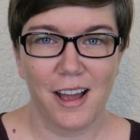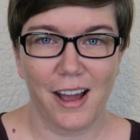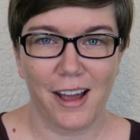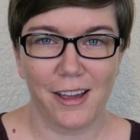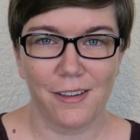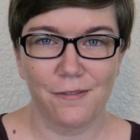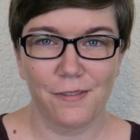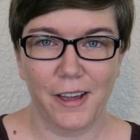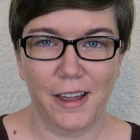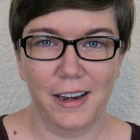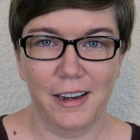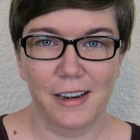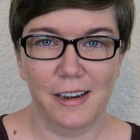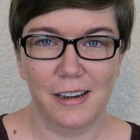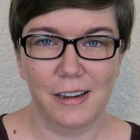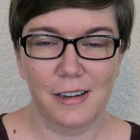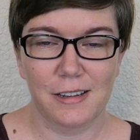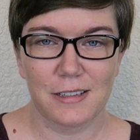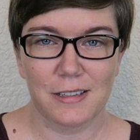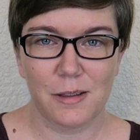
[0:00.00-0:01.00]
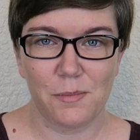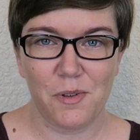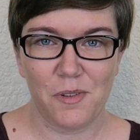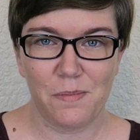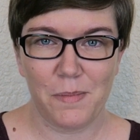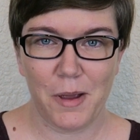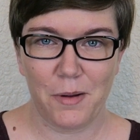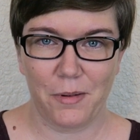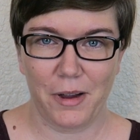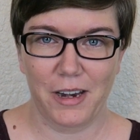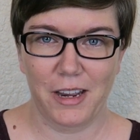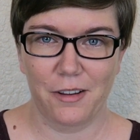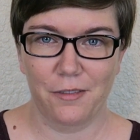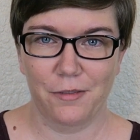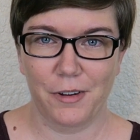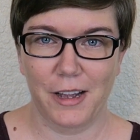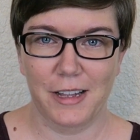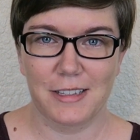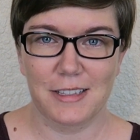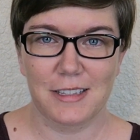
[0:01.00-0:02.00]
I invited some of my writing
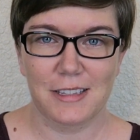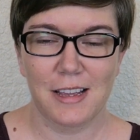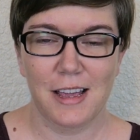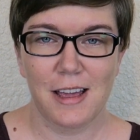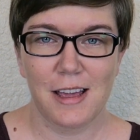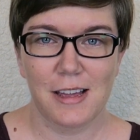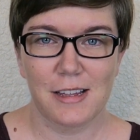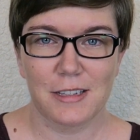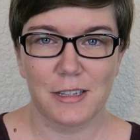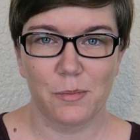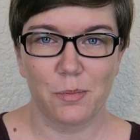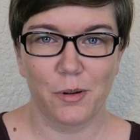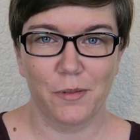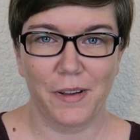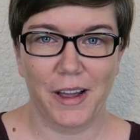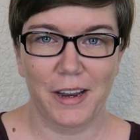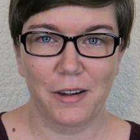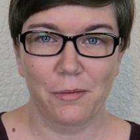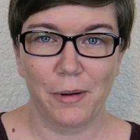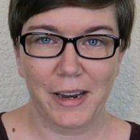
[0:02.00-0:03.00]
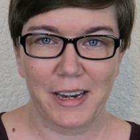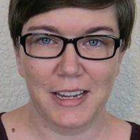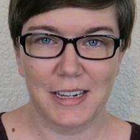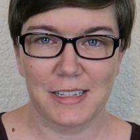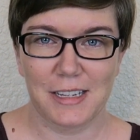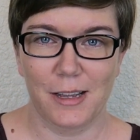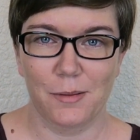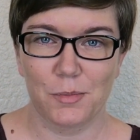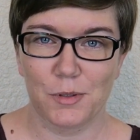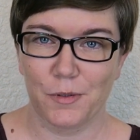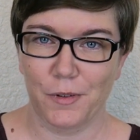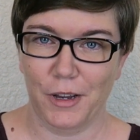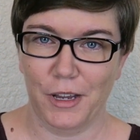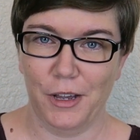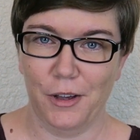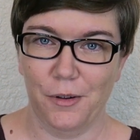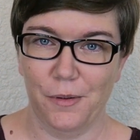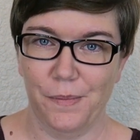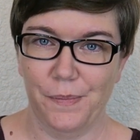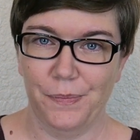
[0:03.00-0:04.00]
friends to provide writing tips for
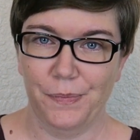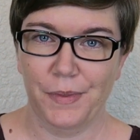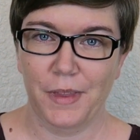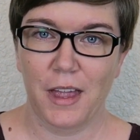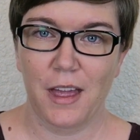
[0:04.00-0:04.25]
you.